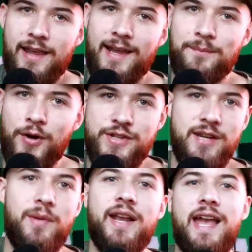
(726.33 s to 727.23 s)
and
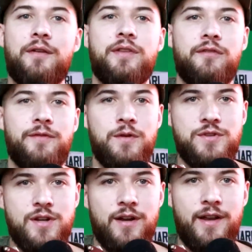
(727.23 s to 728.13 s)
pushing money out to the
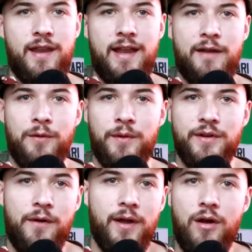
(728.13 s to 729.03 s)
future and, and everyone
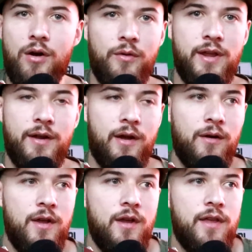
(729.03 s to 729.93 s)
going, oh, you know,
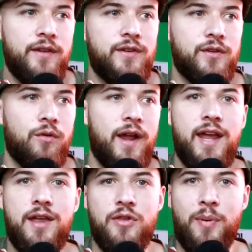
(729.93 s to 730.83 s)
this is
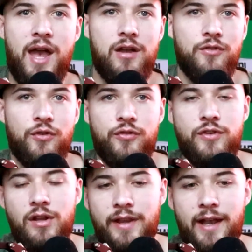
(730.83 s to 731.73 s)
great. The Packers are
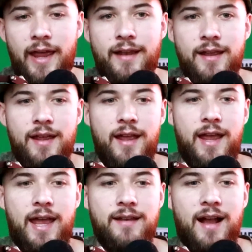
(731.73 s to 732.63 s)
still in it.
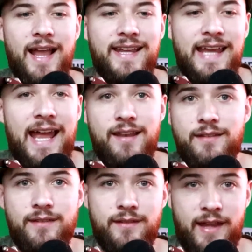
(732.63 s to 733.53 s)
And I get
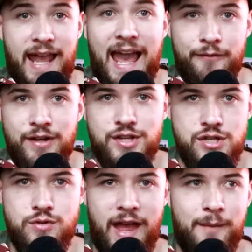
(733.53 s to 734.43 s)
like having to
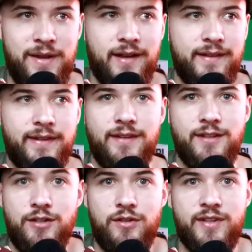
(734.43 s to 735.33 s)
do that because
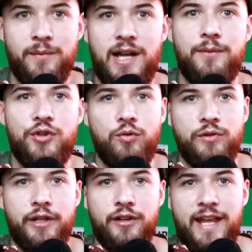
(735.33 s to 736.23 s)
sometimes you
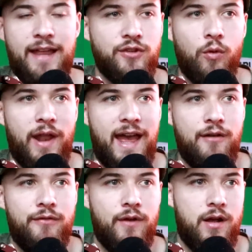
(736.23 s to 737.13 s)
literally don't
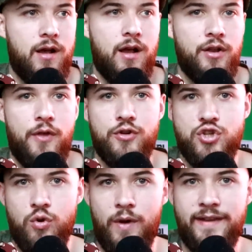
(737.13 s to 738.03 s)
have another
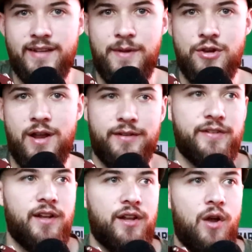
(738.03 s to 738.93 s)
choice. I mean, you're not just
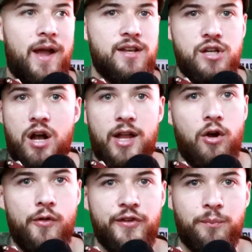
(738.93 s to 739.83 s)
going to go ahead and cut
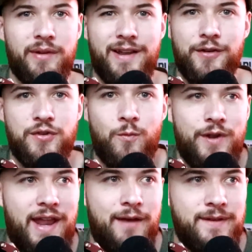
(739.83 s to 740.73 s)
all these players. You
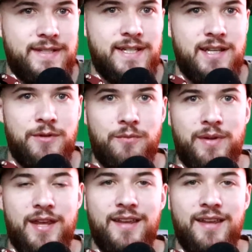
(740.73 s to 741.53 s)
wouldn't have a team. You'd be,